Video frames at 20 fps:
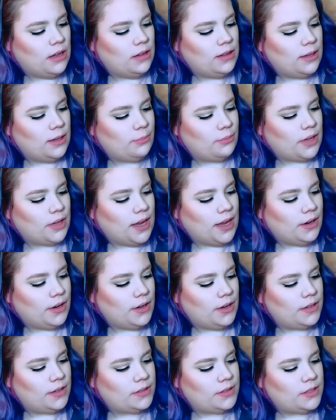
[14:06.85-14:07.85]
Gel lip
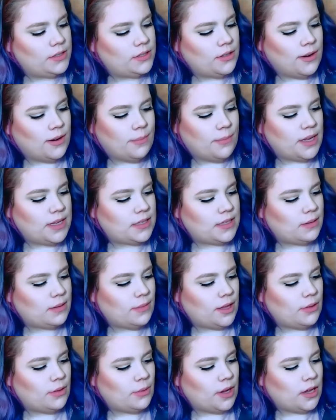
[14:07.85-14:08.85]
liners. These are
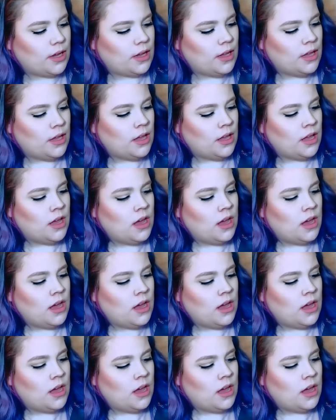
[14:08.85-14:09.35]
amazing, by the way.